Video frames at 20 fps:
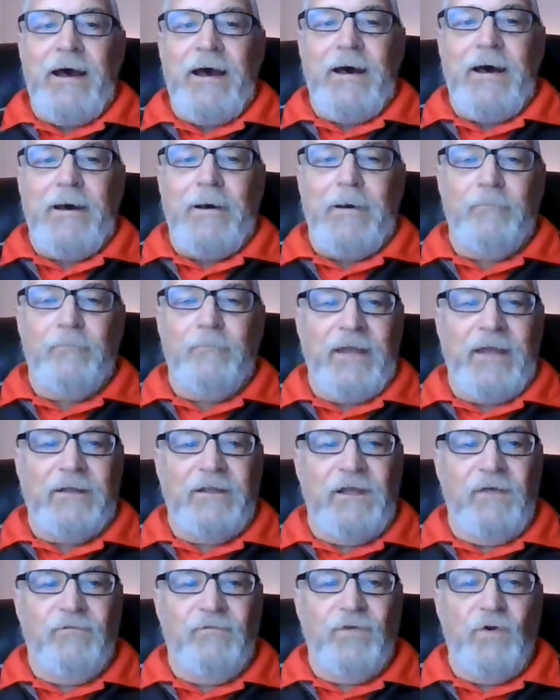
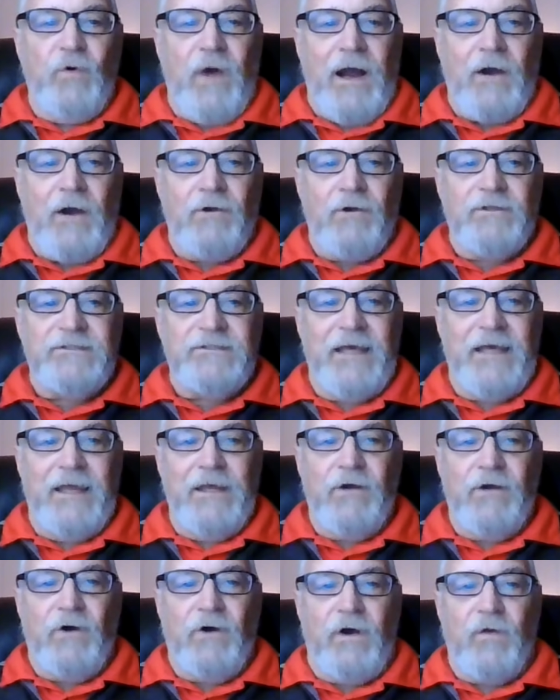and give you our
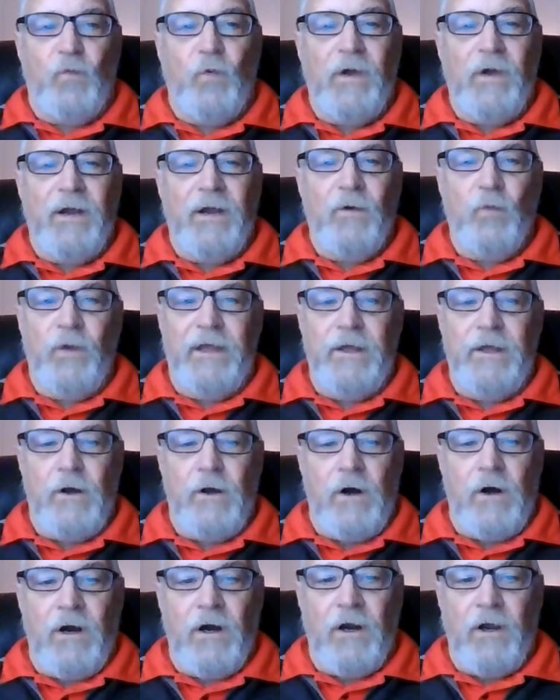take on where we
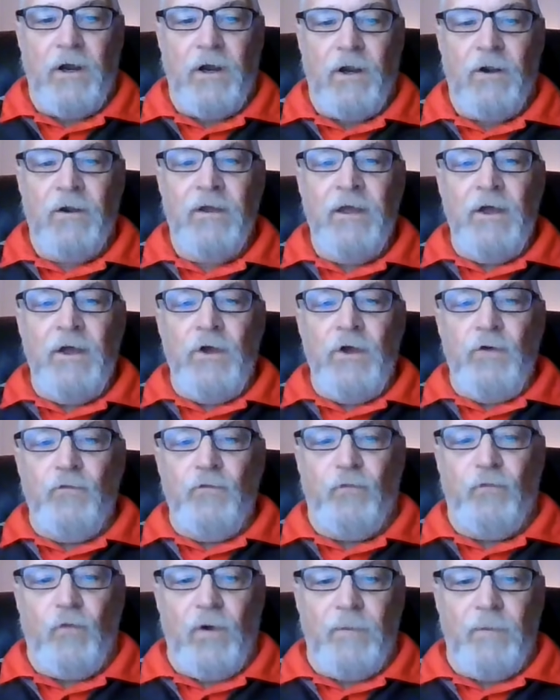are
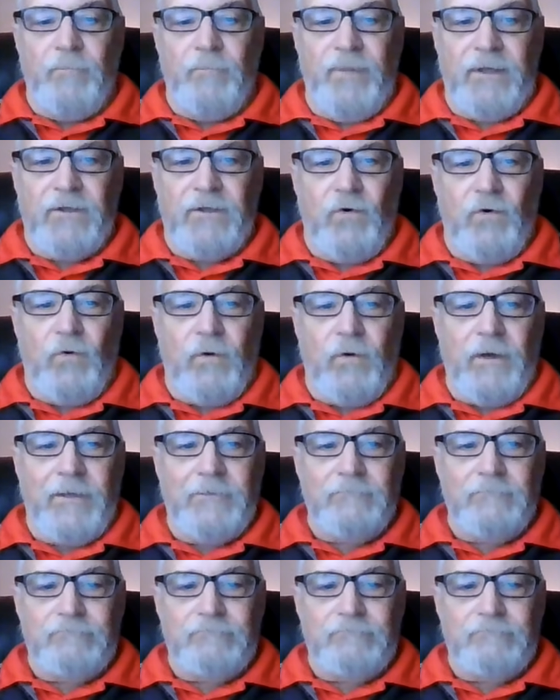for Bitcoin.